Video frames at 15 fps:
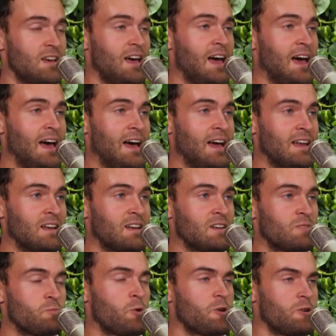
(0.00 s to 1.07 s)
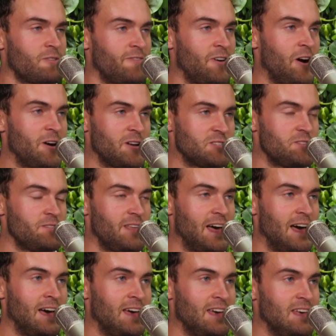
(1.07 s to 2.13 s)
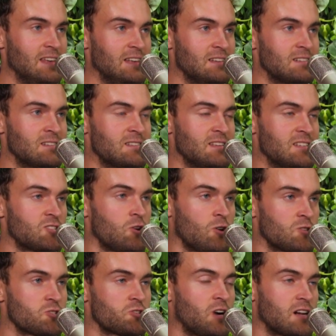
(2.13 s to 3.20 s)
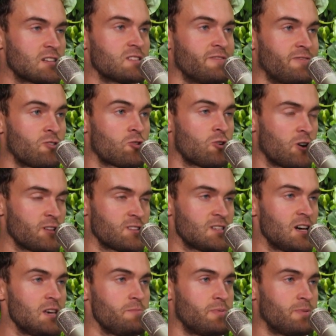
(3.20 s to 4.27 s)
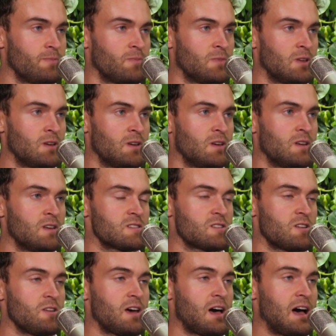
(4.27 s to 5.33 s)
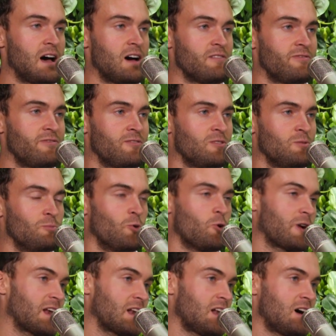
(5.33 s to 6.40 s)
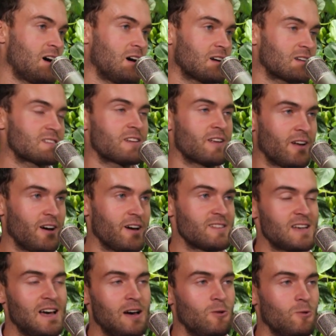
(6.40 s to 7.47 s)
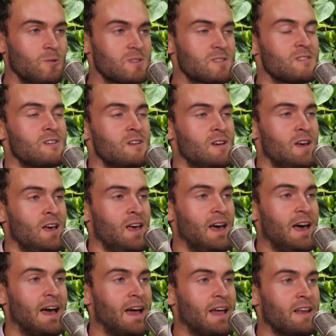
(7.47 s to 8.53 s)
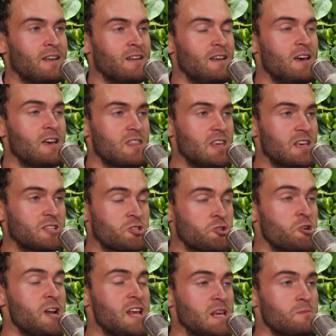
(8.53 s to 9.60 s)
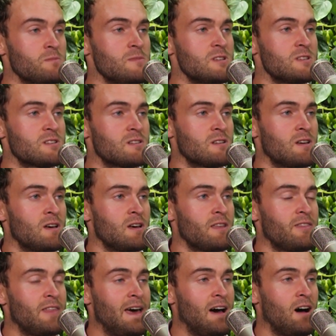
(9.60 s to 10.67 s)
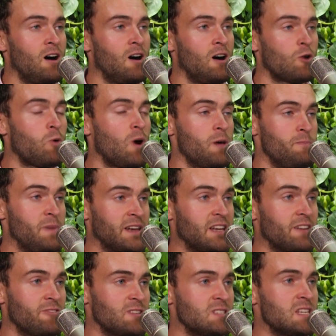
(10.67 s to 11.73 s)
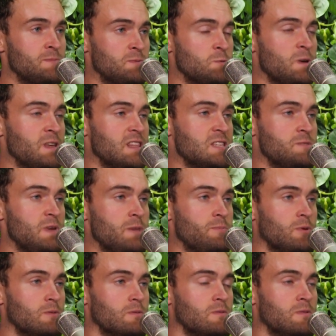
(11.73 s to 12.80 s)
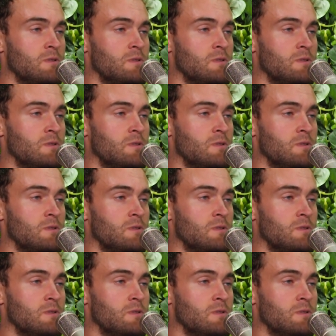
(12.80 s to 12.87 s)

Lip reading: and what you're referring to there is this construct of chronotype. So you have morning larks and night owls, and at the extremes, there are quite big differences between these people.